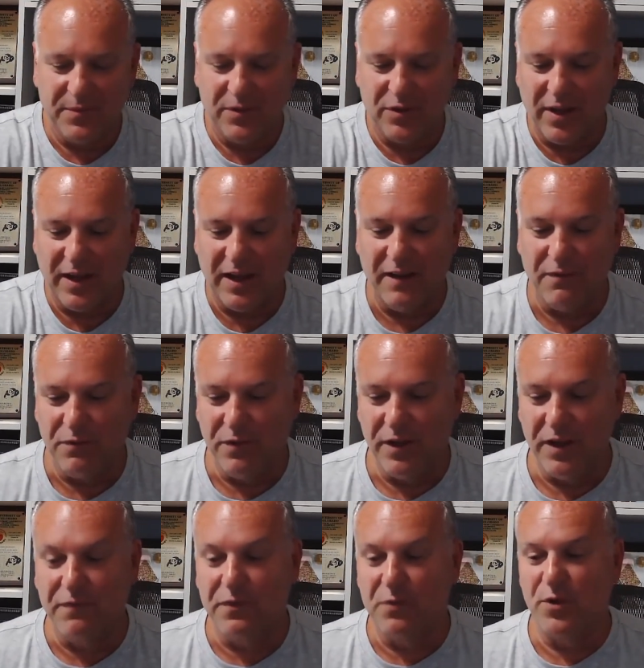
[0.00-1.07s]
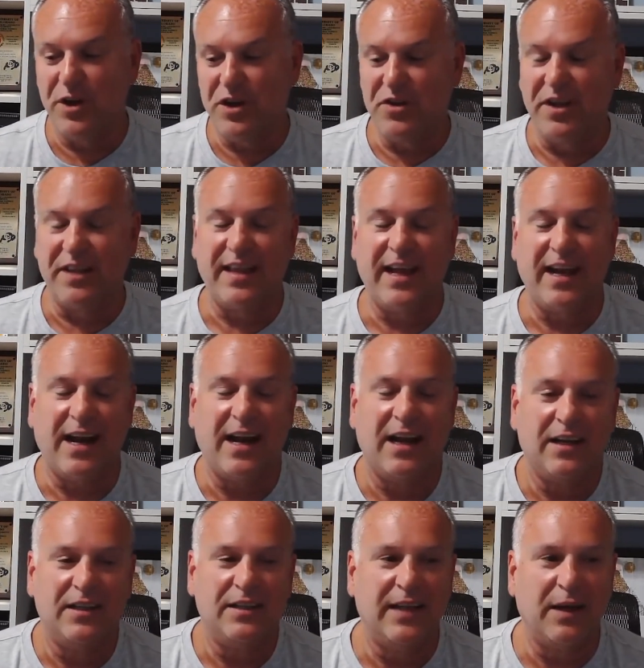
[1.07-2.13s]
So that if and when you get that
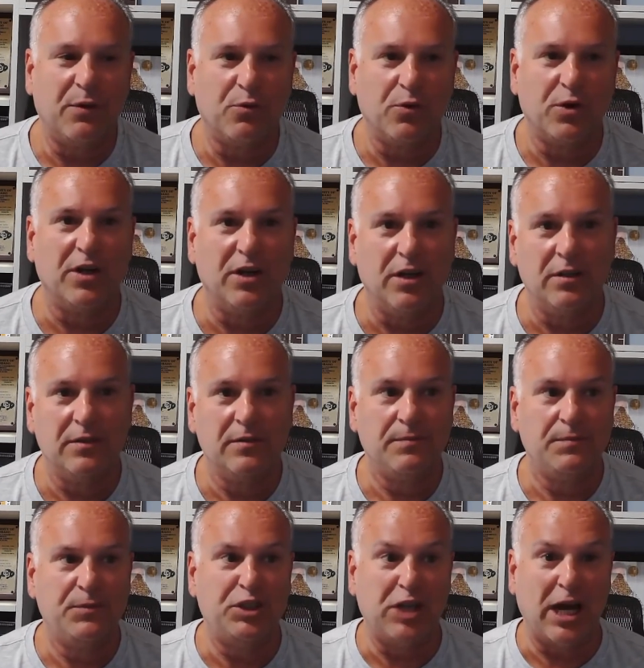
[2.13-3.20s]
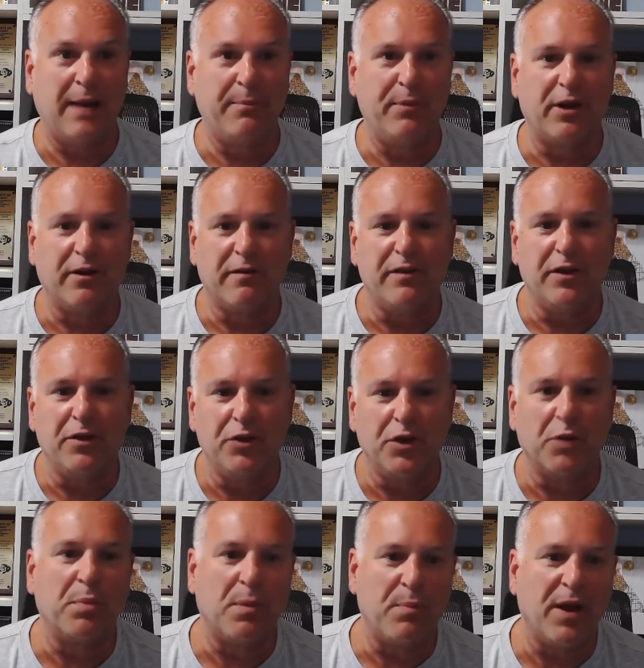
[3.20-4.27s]
that real job interview,
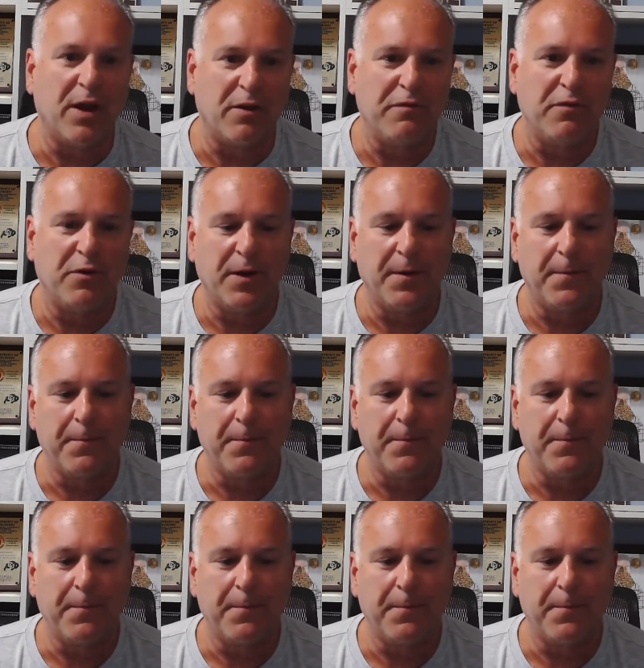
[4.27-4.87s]
you're prepared for it.